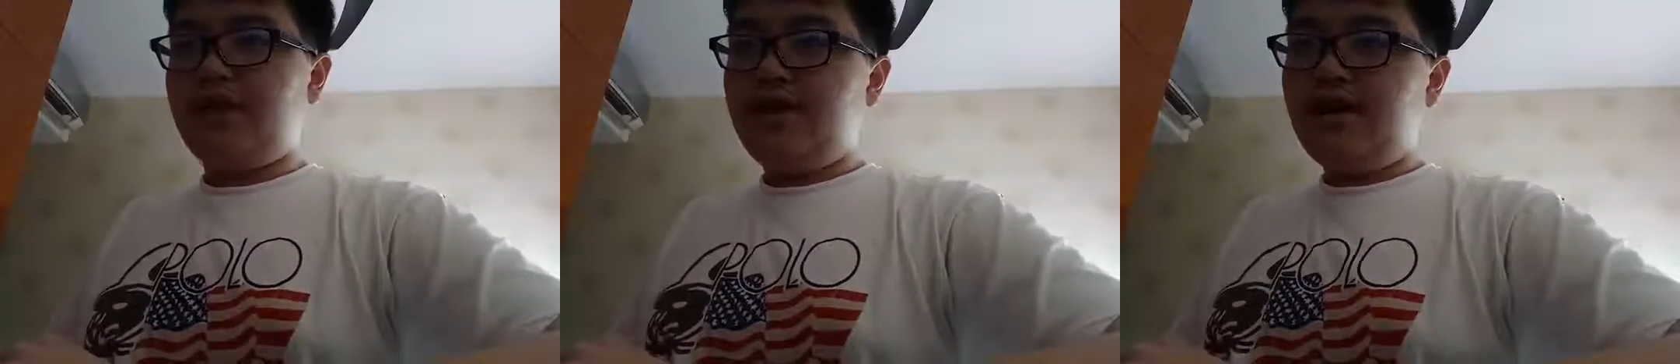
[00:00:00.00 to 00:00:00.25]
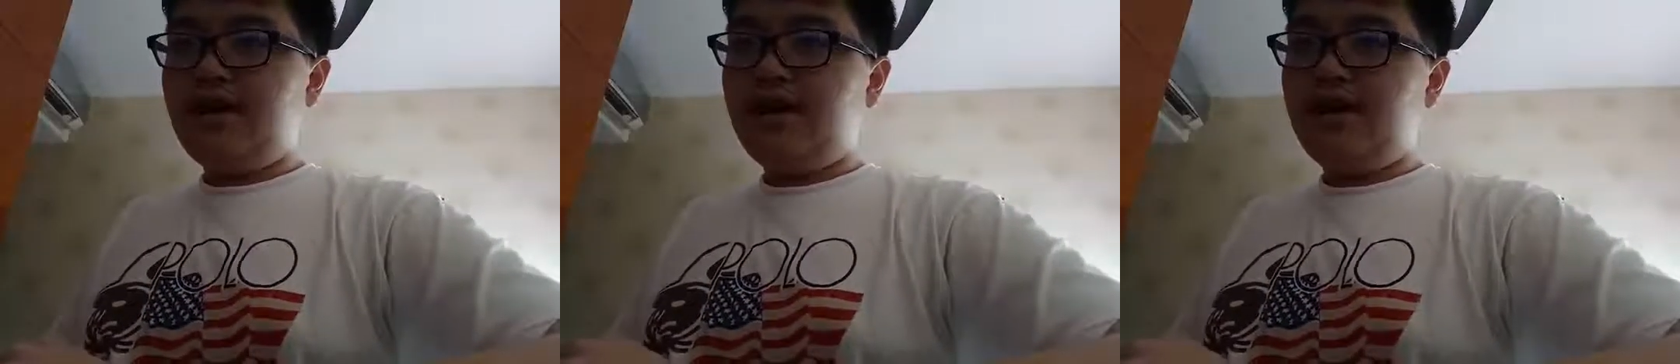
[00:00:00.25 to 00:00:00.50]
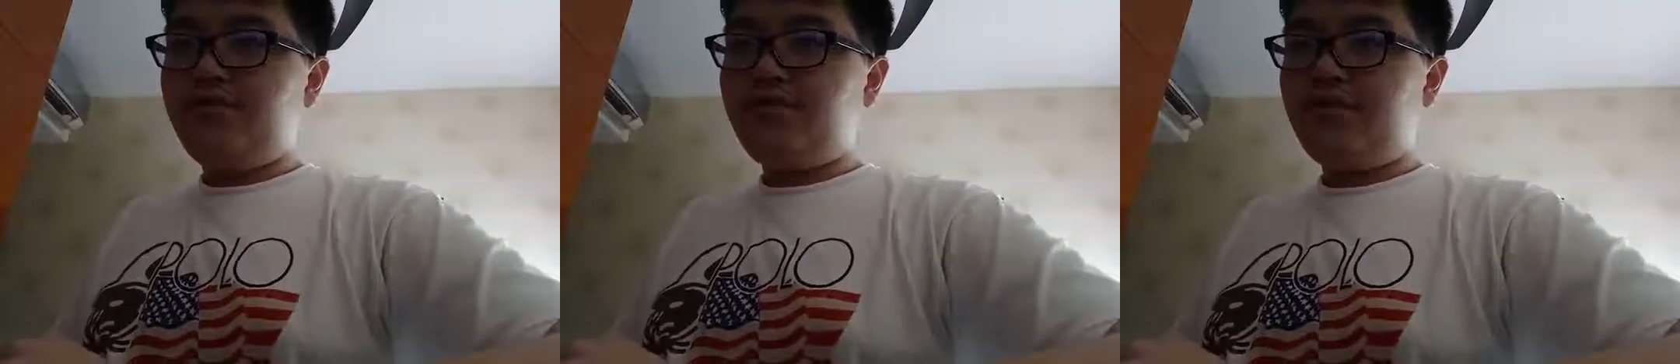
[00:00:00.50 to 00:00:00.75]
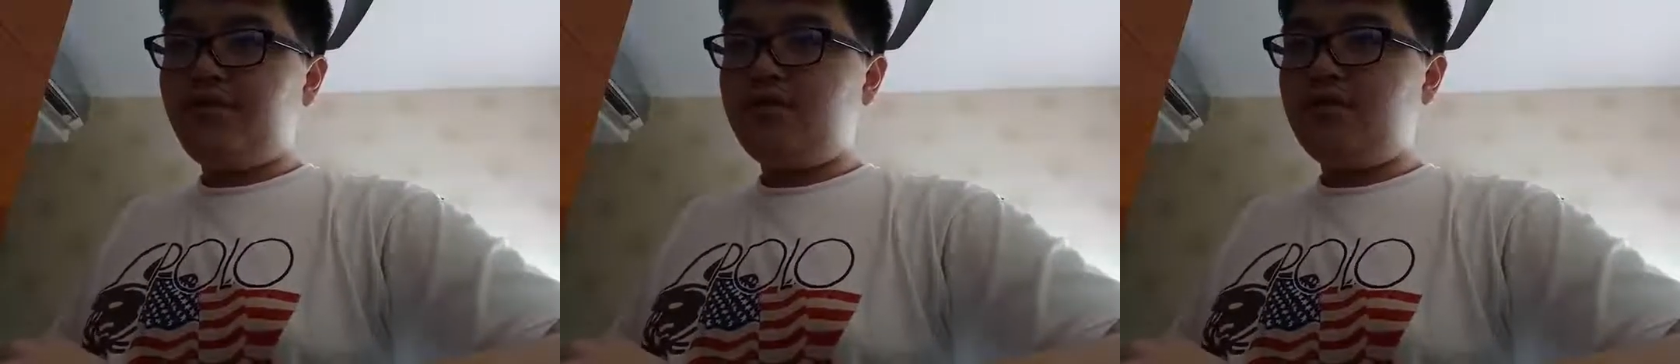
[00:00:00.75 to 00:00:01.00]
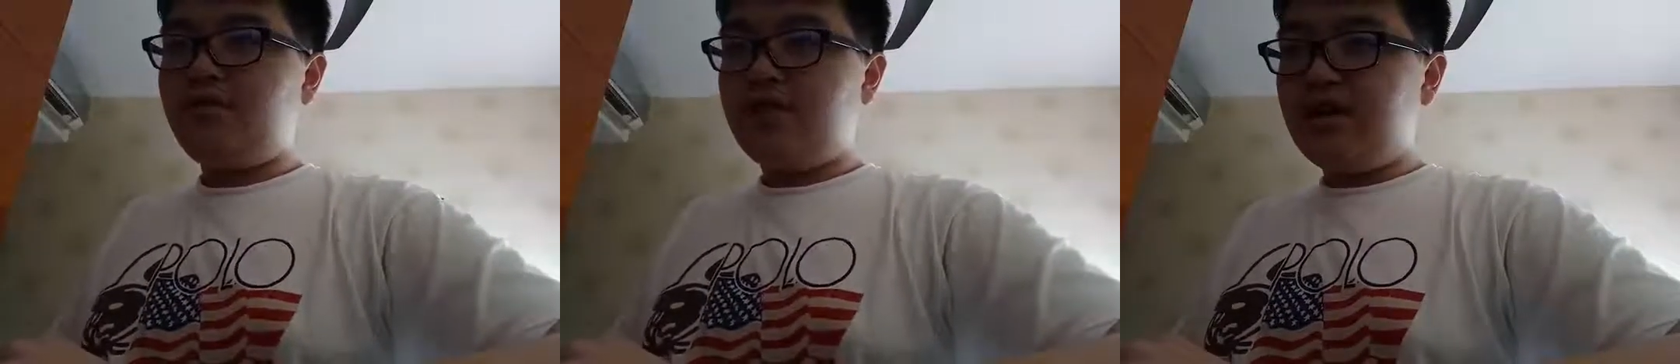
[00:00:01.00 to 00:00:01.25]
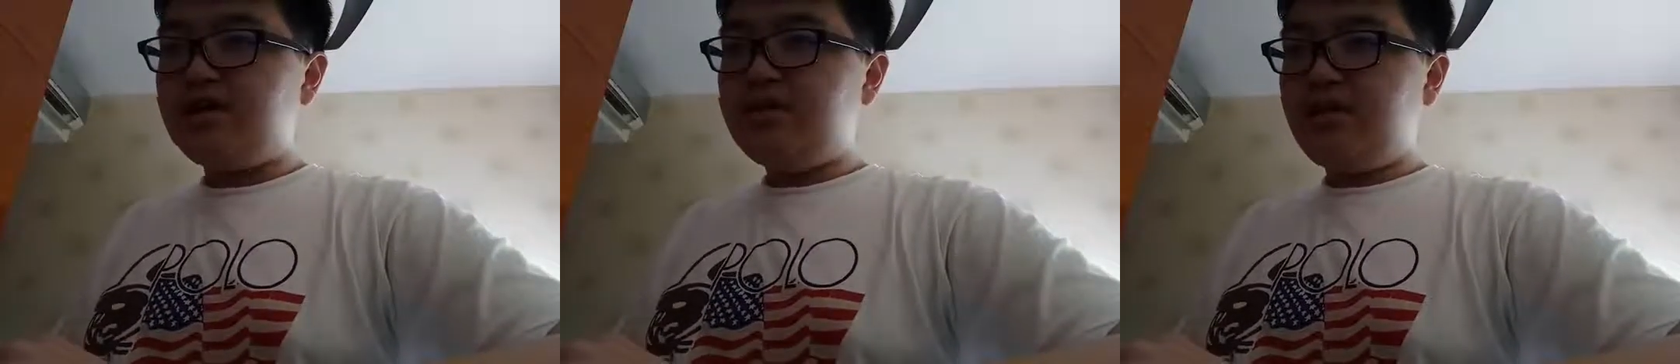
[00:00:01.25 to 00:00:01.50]
Yeah, every
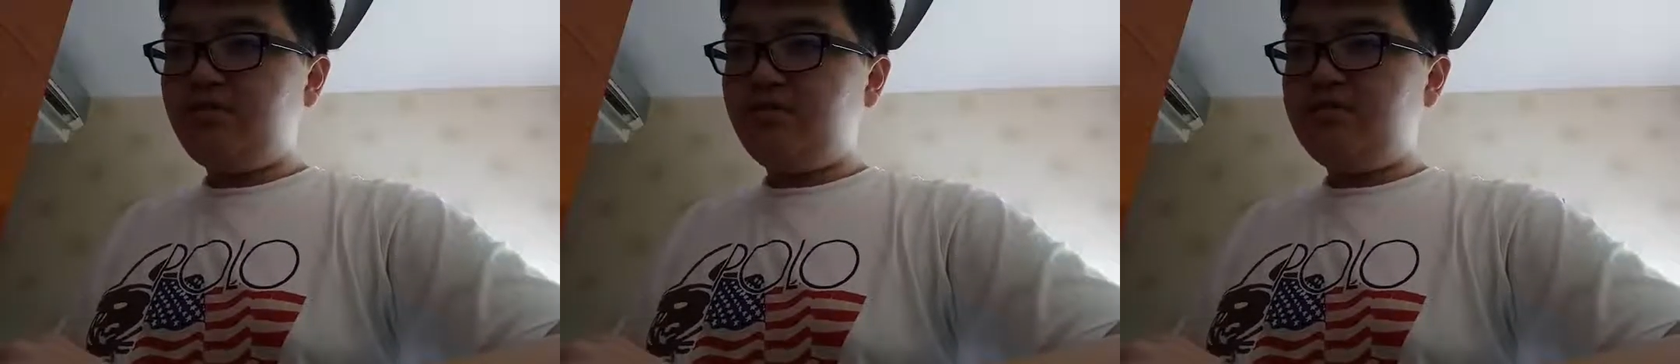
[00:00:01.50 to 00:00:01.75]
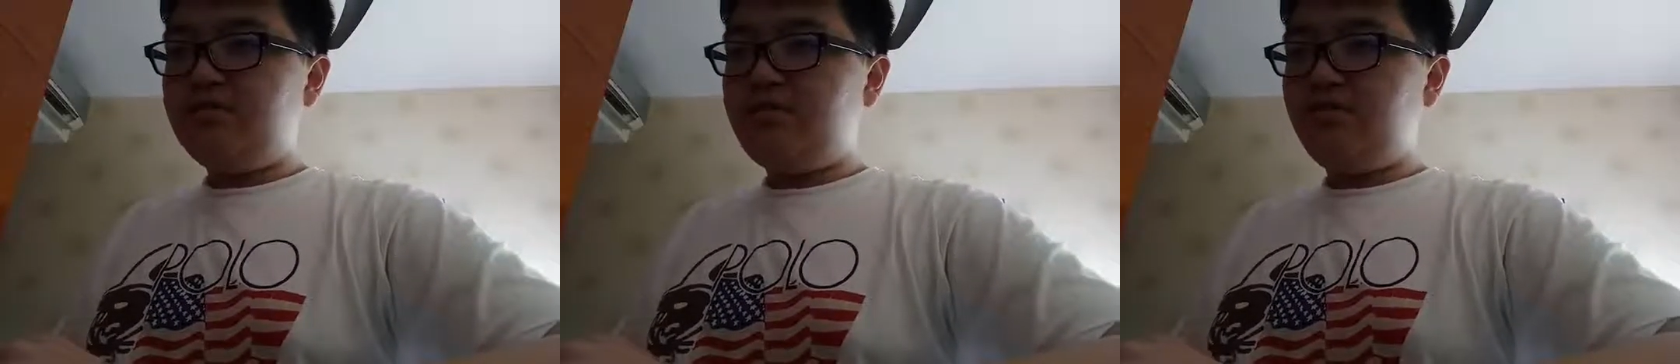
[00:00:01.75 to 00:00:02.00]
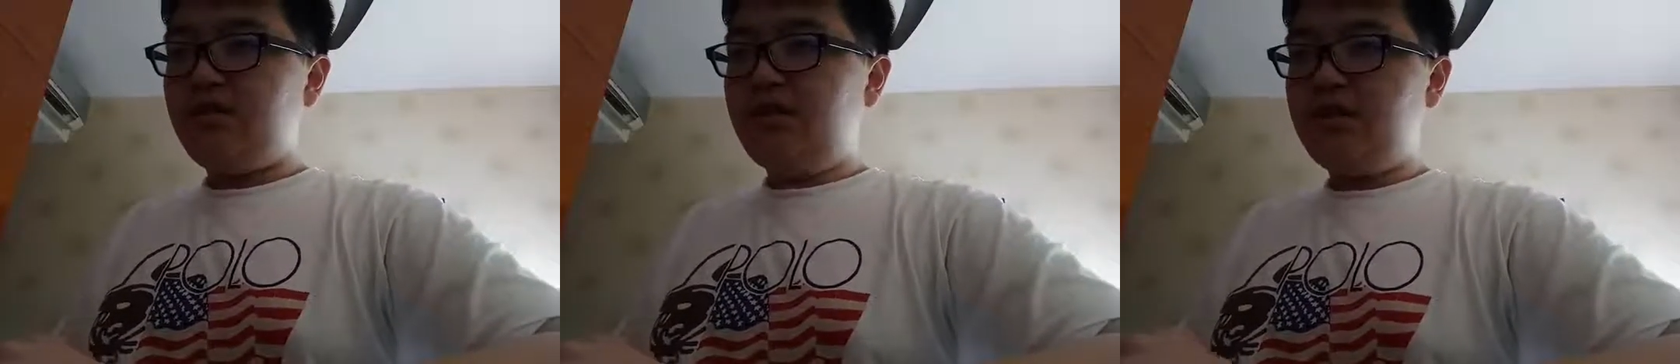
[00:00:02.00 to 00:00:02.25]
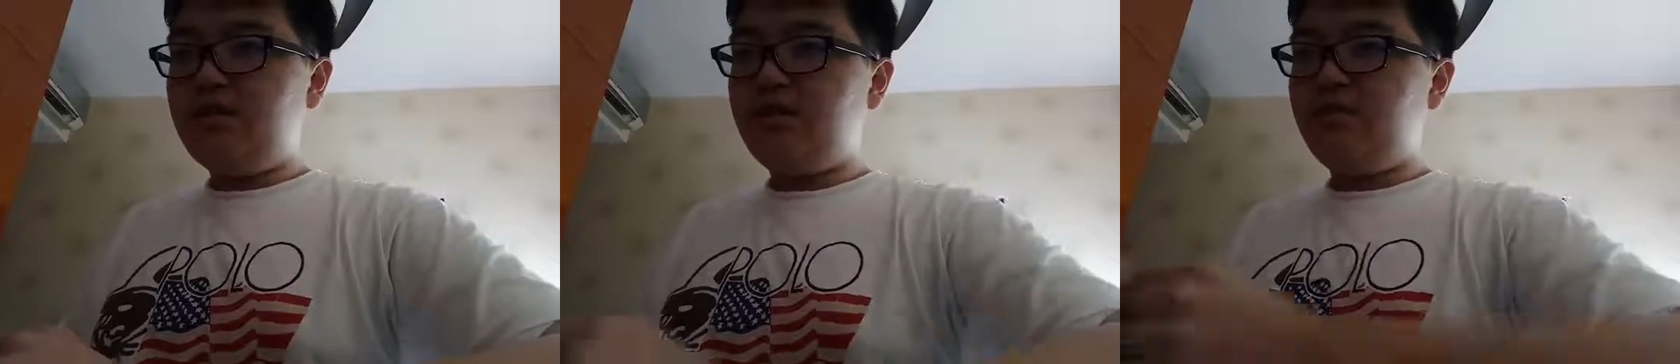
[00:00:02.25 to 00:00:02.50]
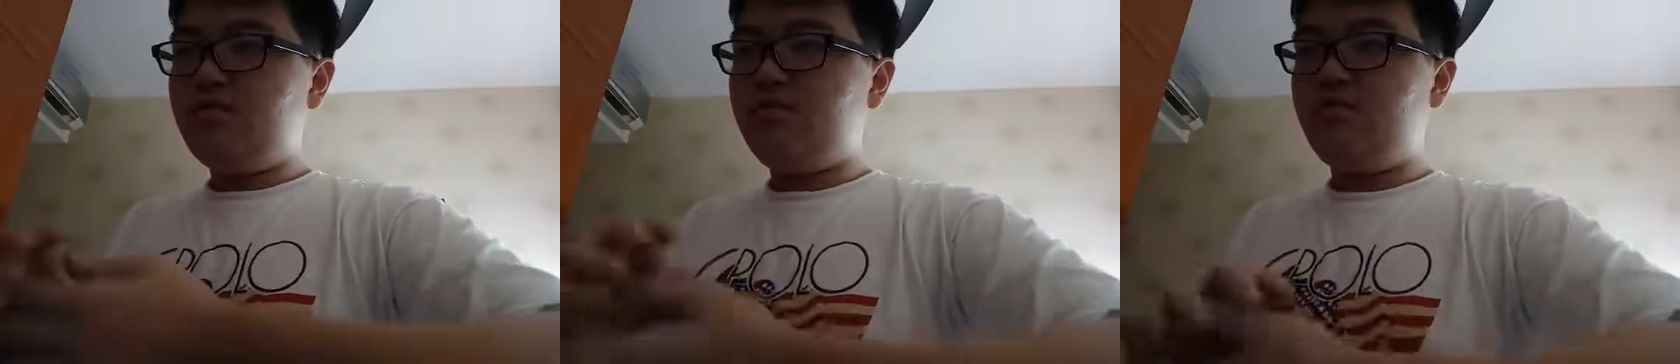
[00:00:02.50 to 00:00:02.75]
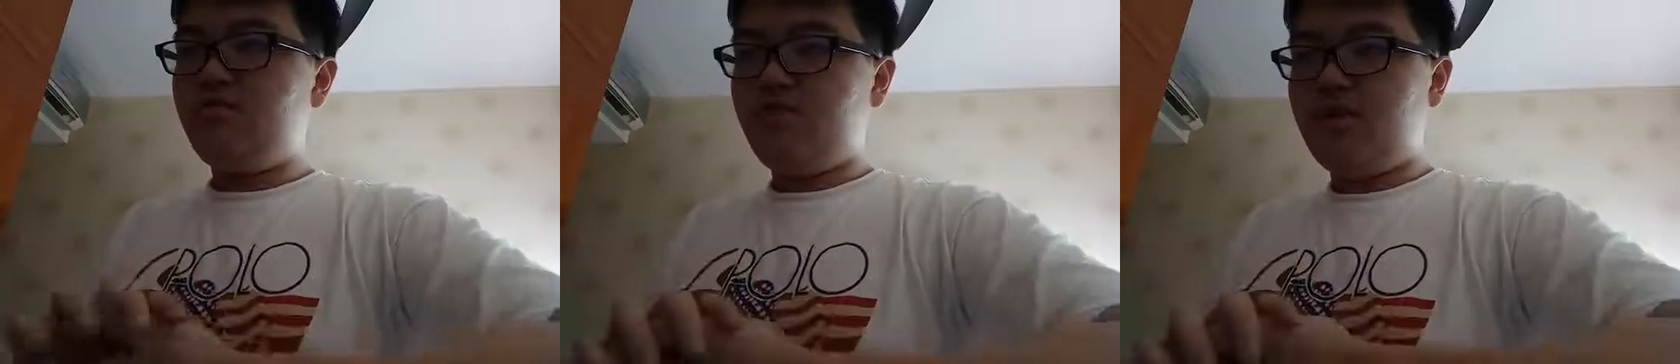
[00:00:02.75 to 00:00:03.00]
a sequel to the re-
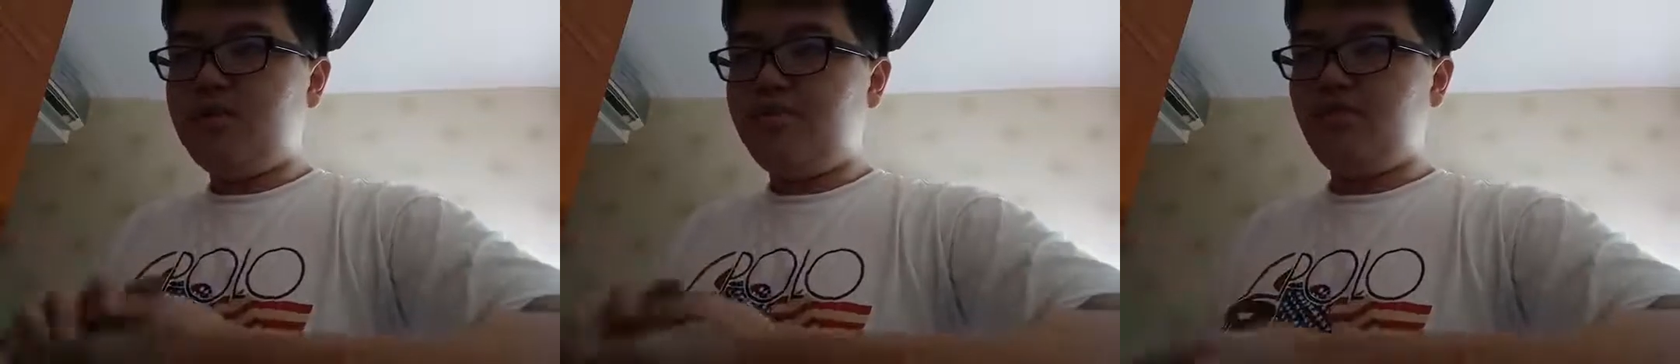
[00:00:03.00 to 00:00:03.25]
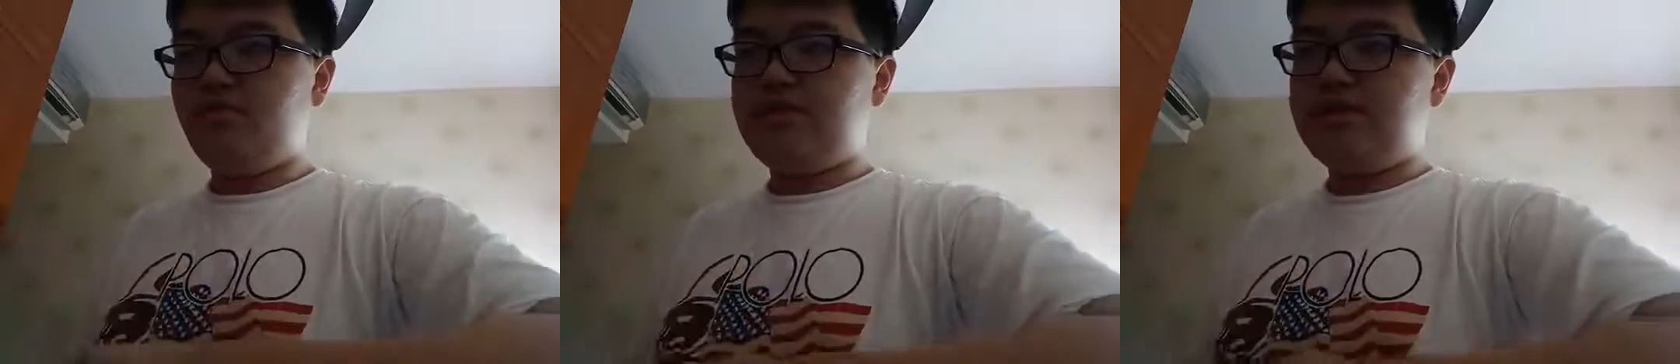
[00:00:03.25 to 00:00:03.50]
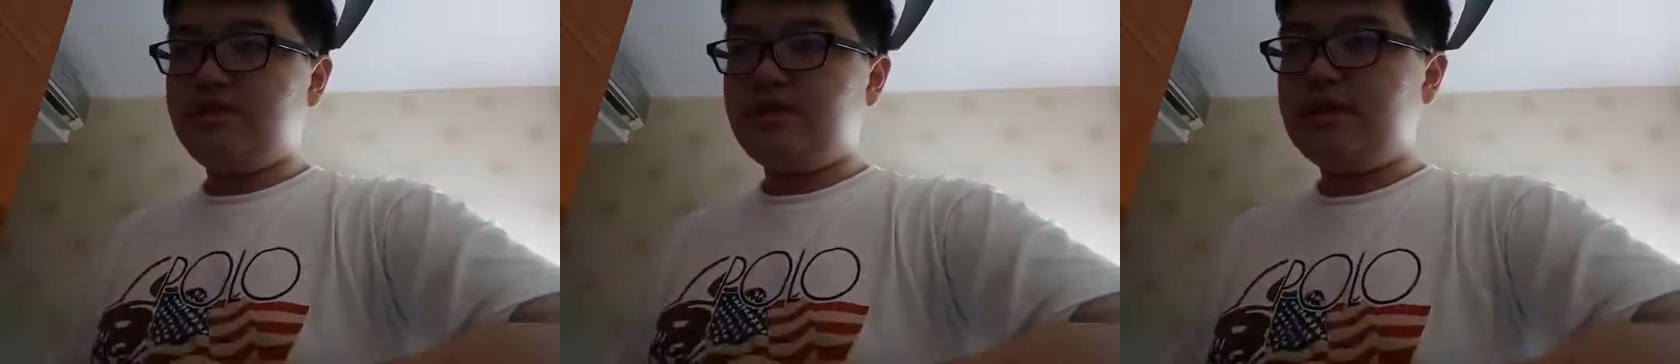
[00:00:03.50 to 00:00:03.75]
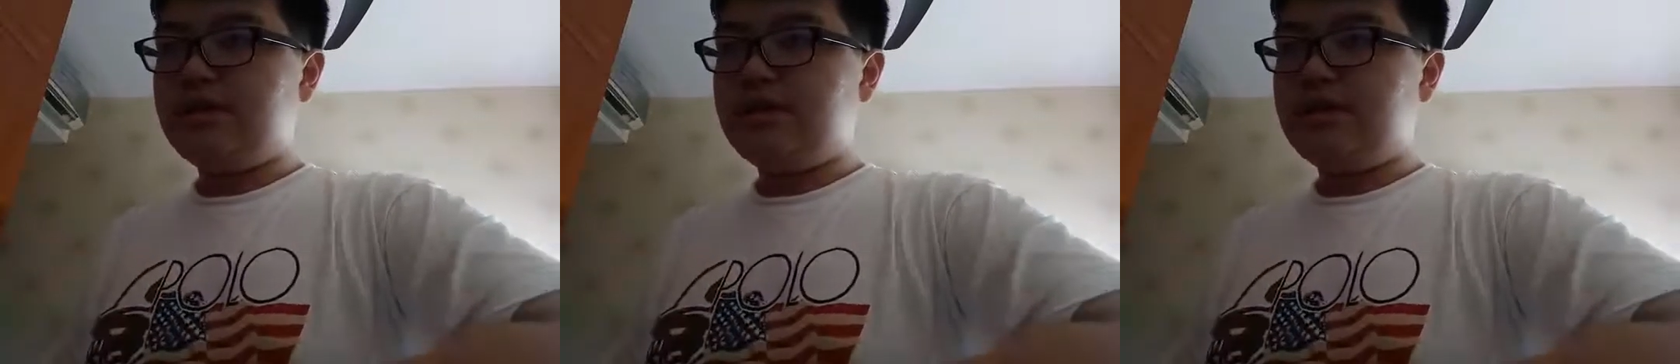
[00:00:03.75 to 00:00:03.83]
reboot.